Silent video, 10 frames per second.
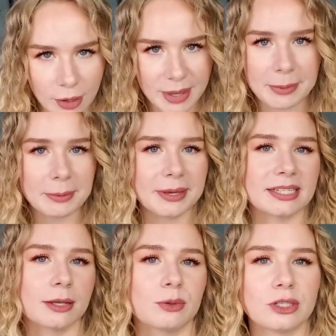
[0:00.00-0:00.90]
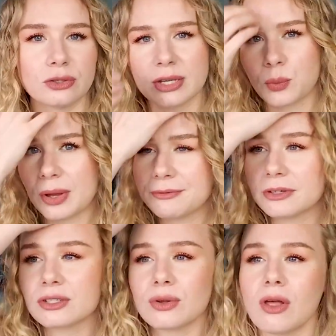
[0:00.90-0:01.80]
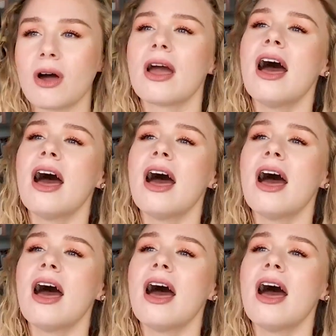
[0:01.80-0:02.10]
Maybe because I was using Wen for so long,